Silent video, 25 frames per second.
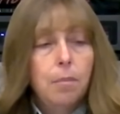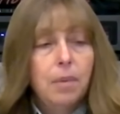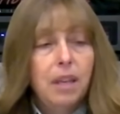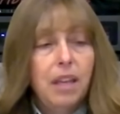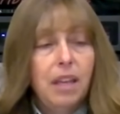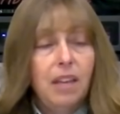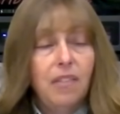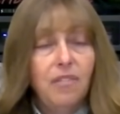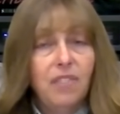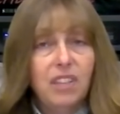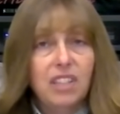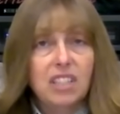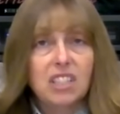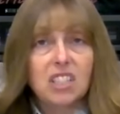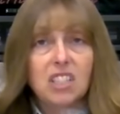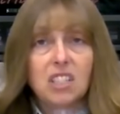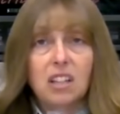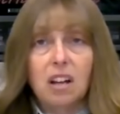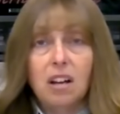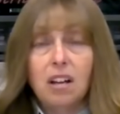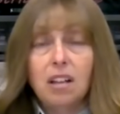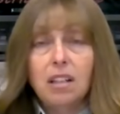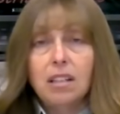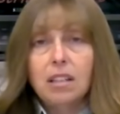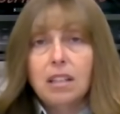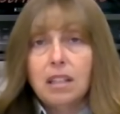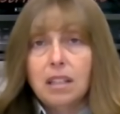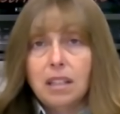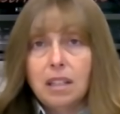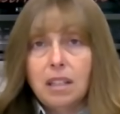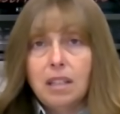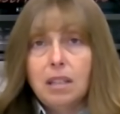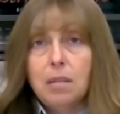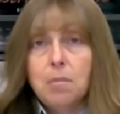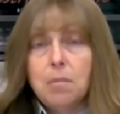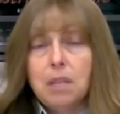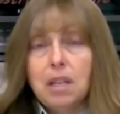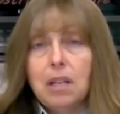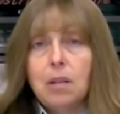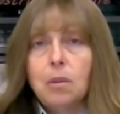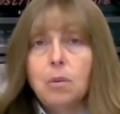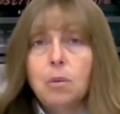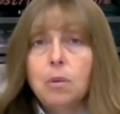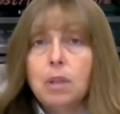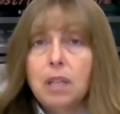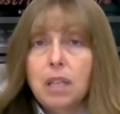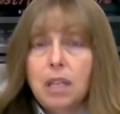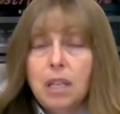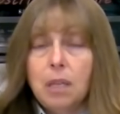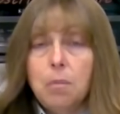If it's not done in the
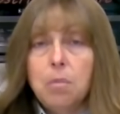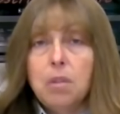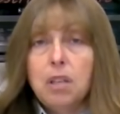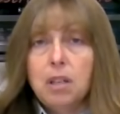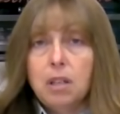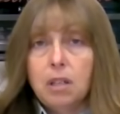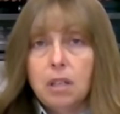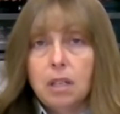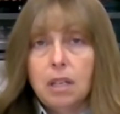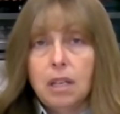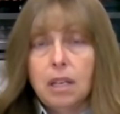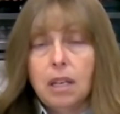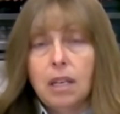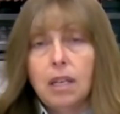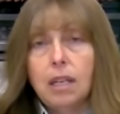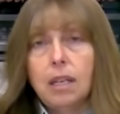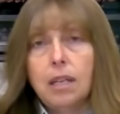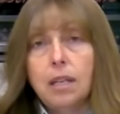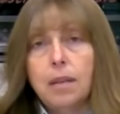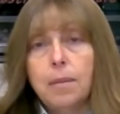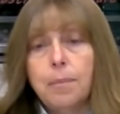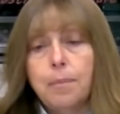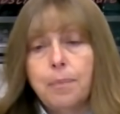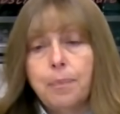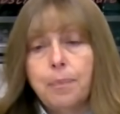middle, keep cooking it.